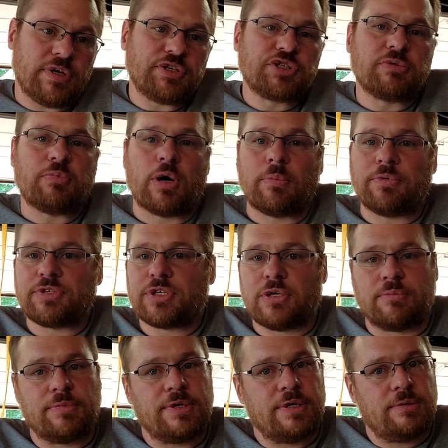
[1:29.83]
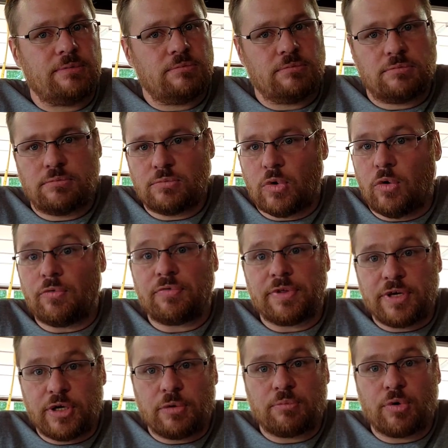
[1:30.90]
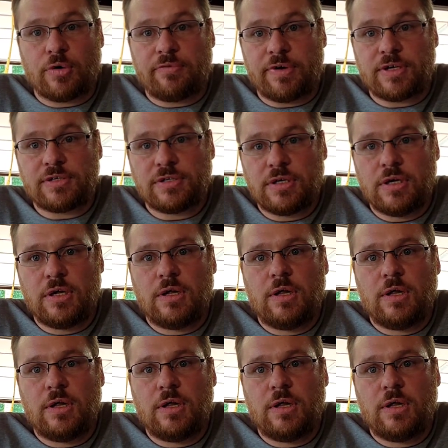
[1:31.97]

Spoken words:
engine compartment's going to be hopefully near perfect.